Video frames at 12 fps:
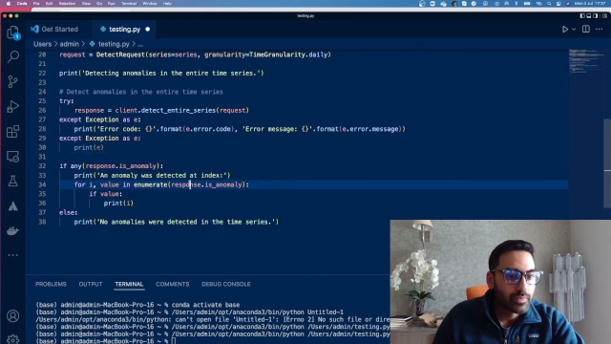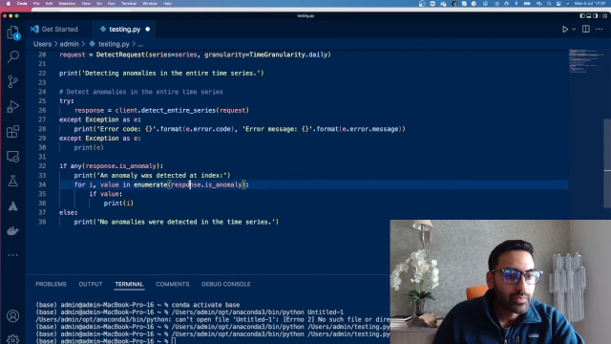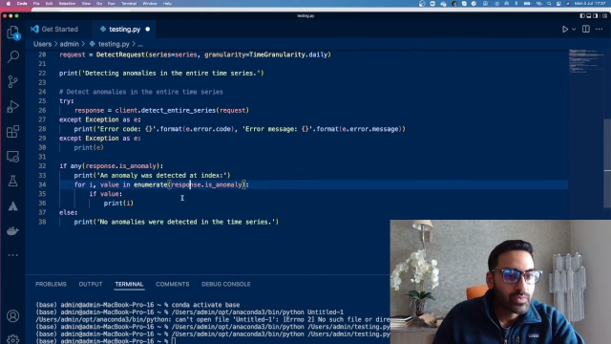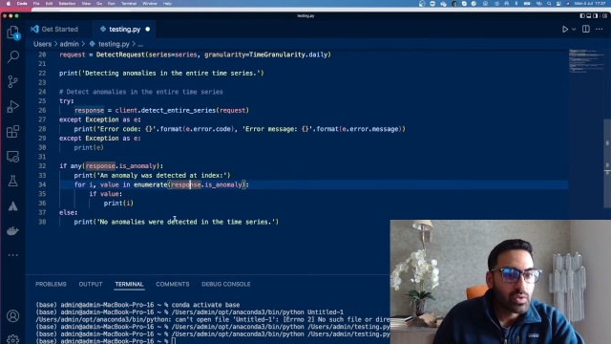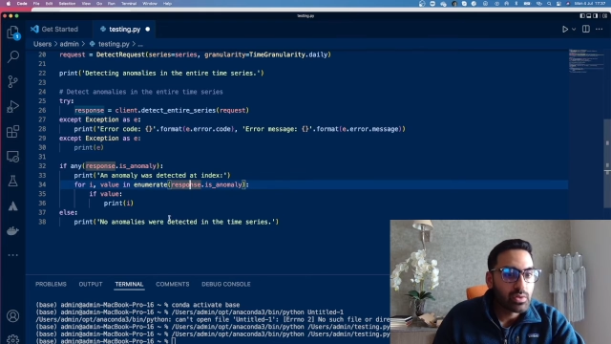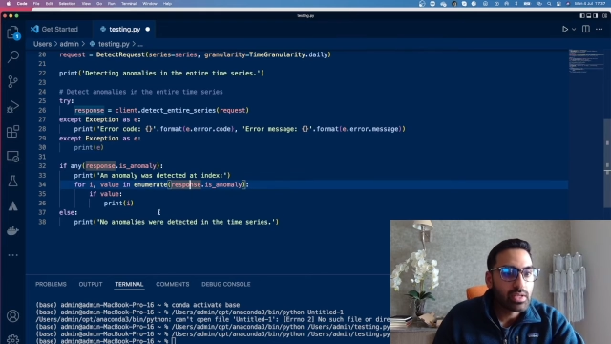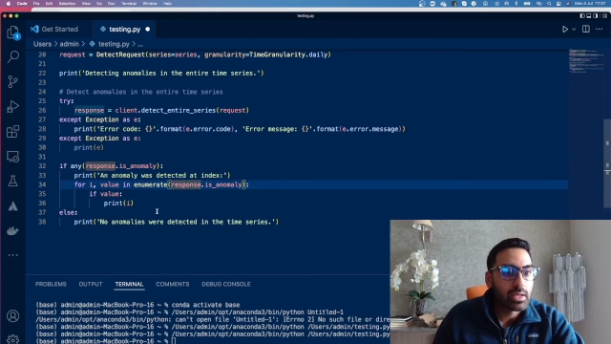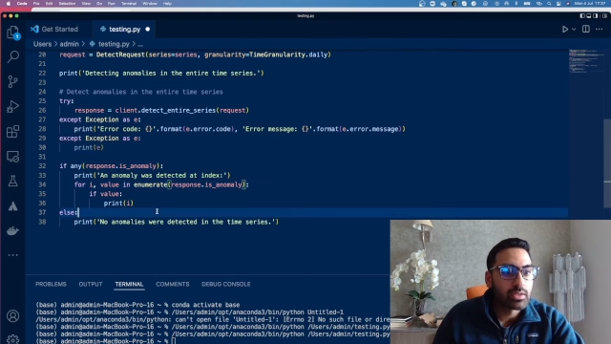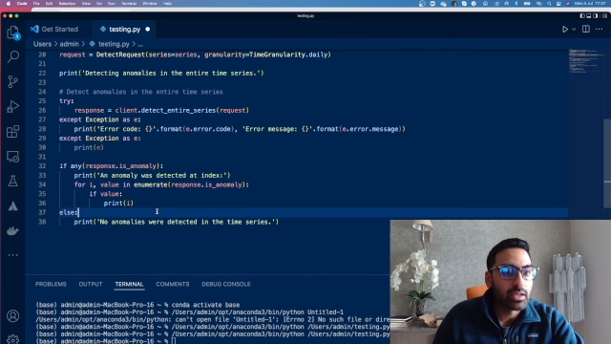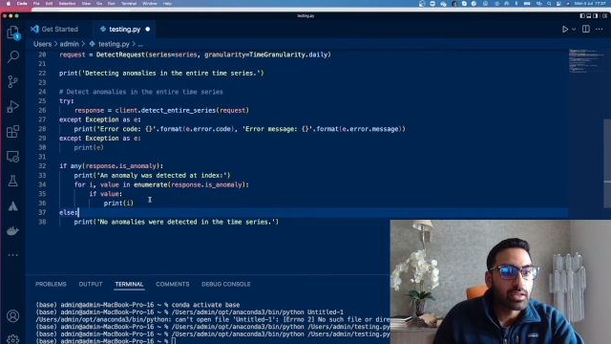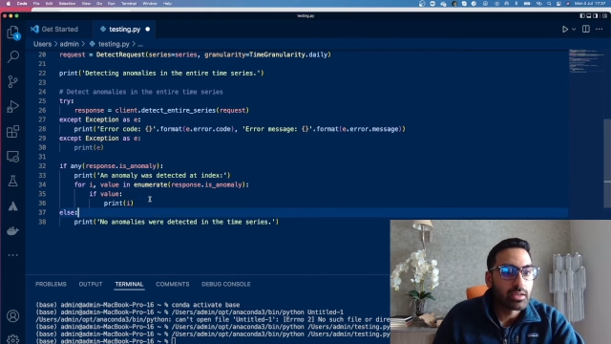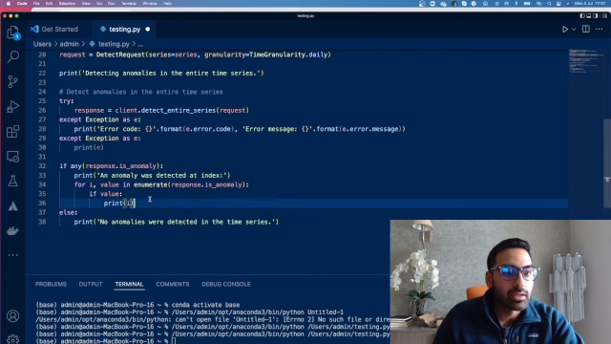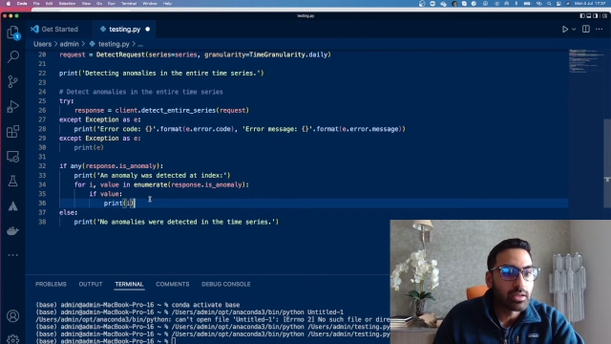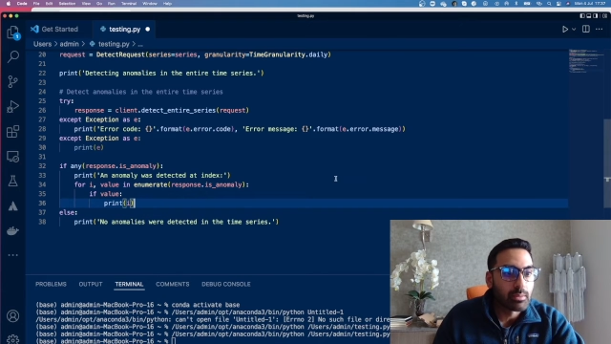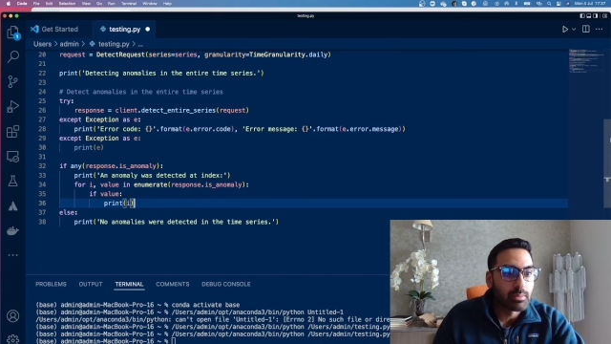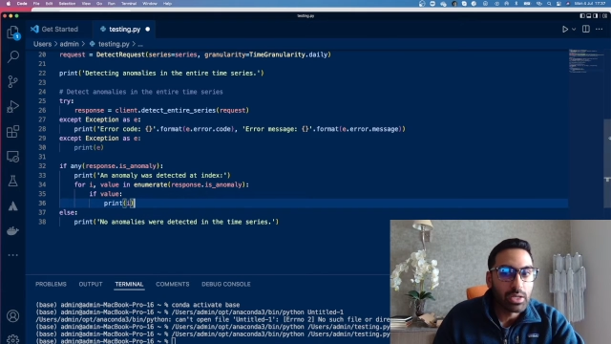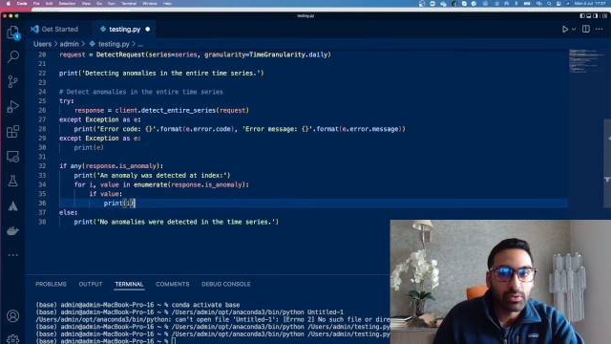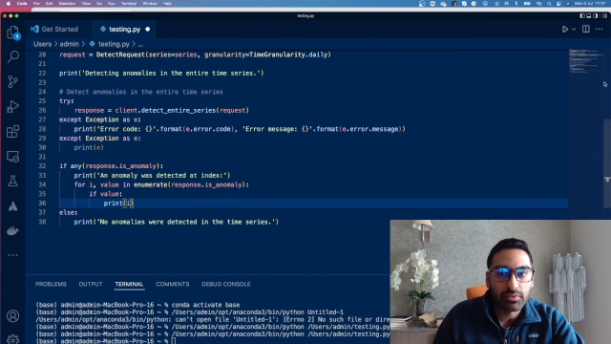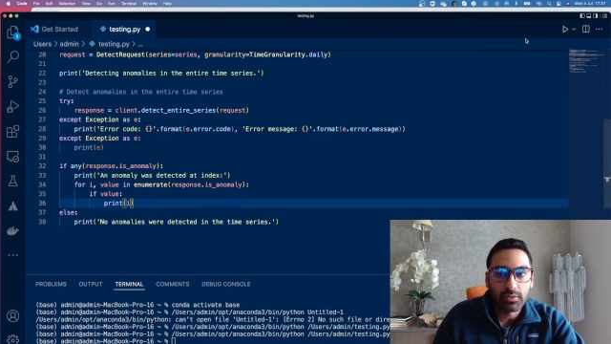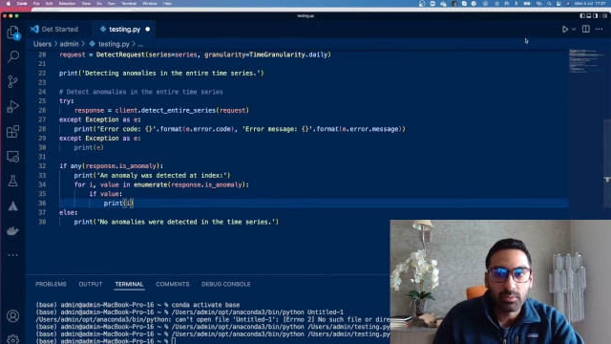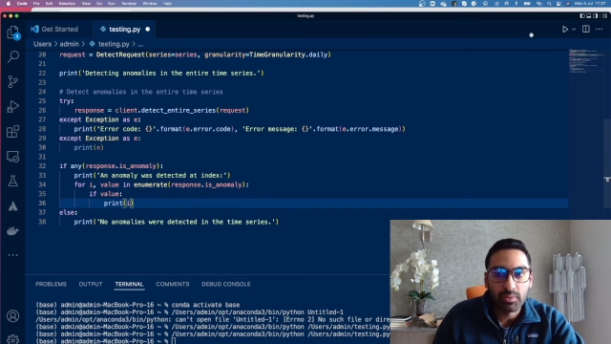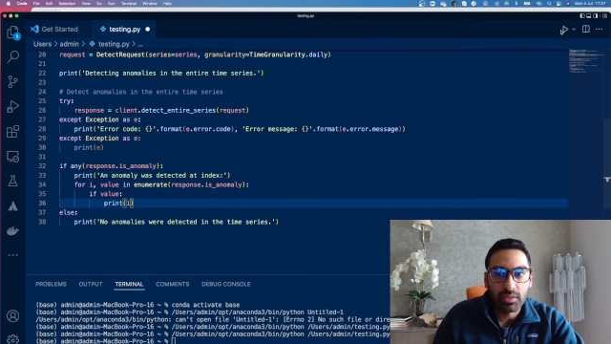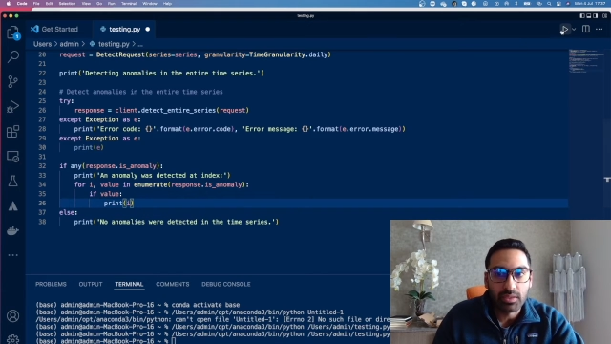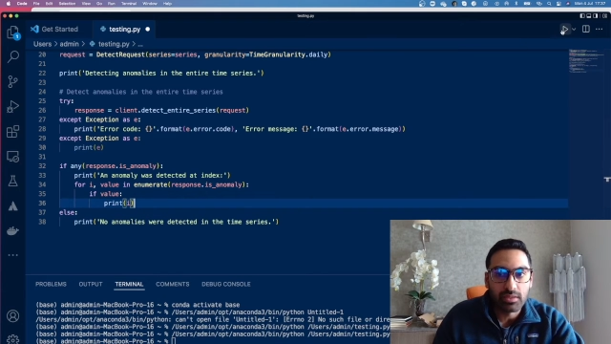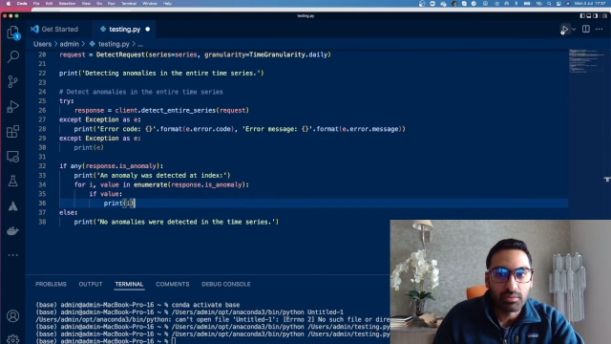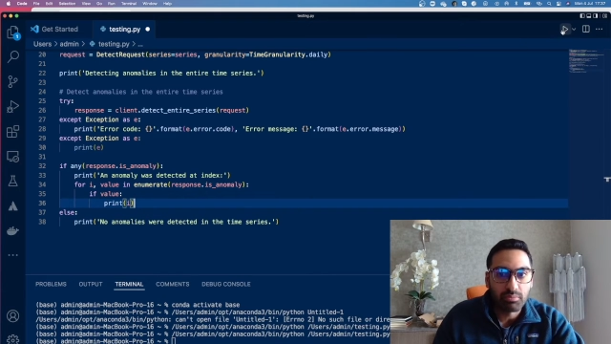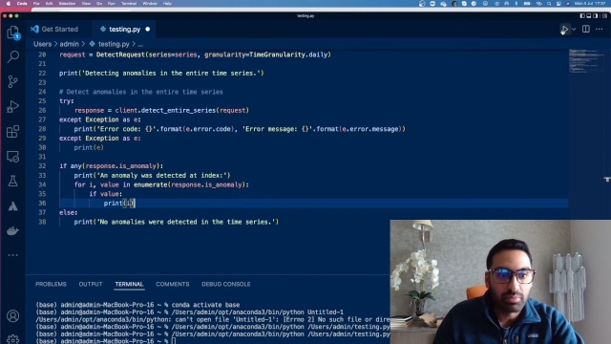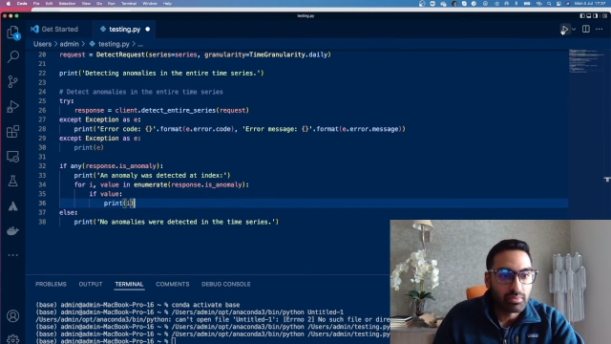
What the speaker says: So it sounds like a mouthful, but it's